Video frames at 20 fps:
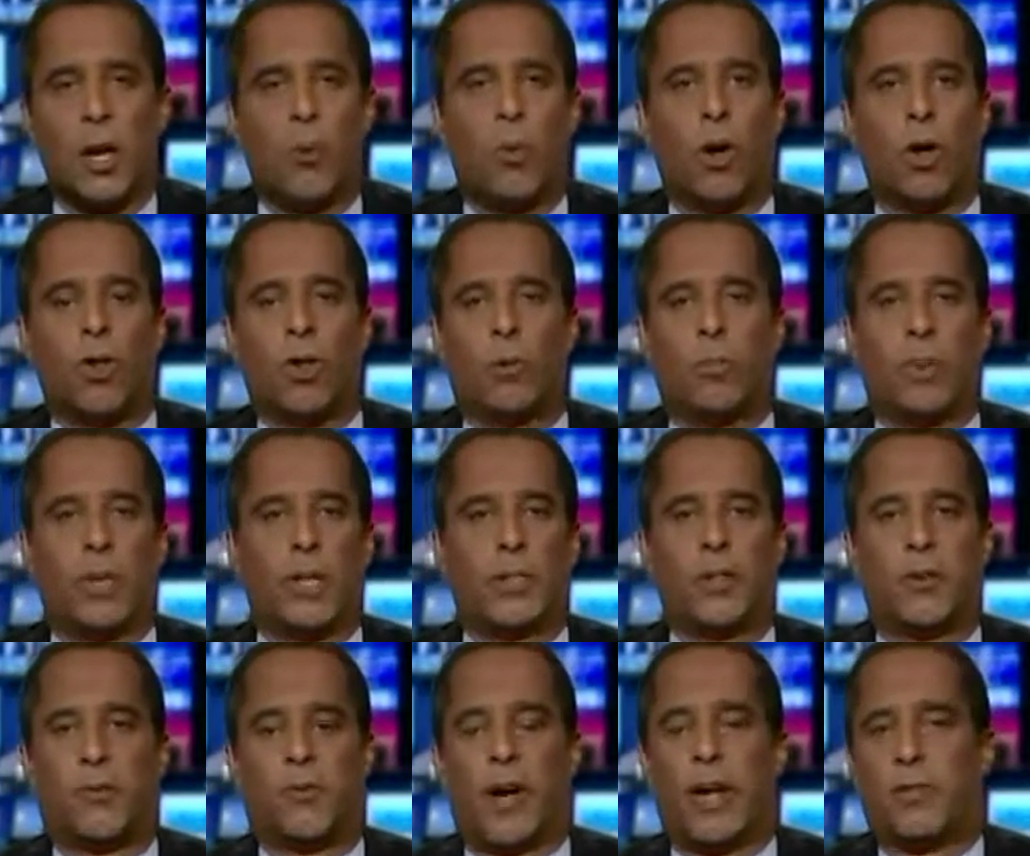whether it be
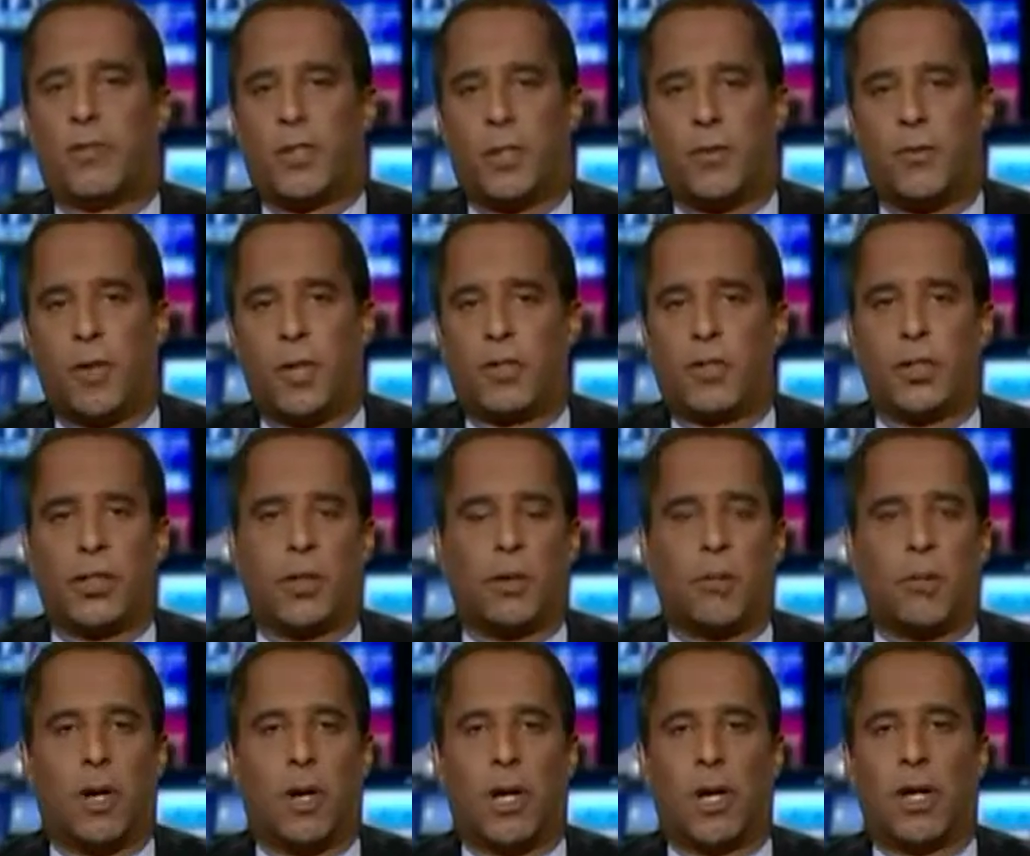division
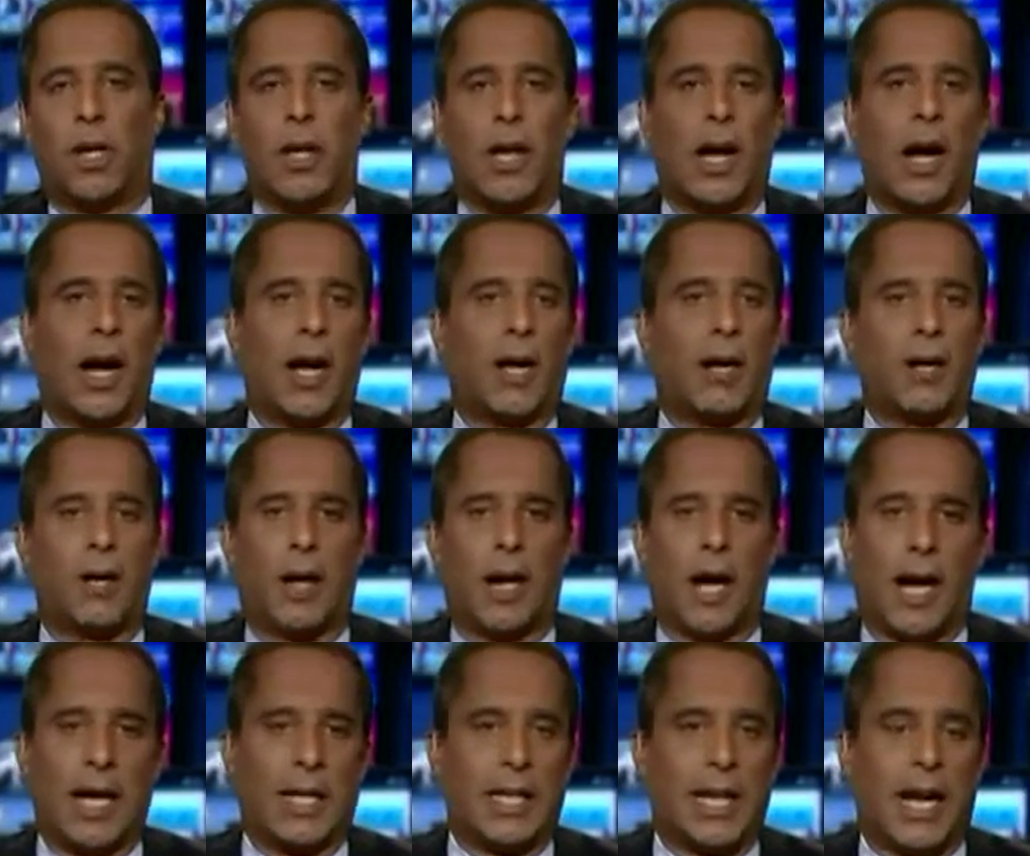among
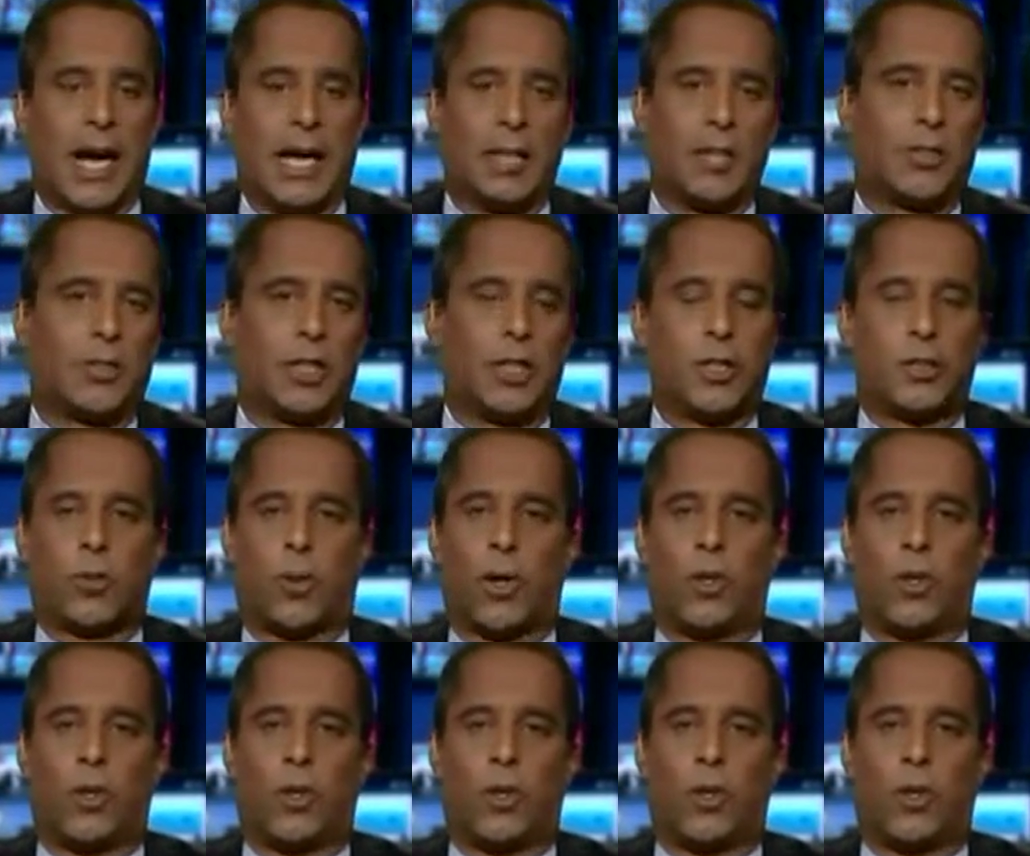ideologies,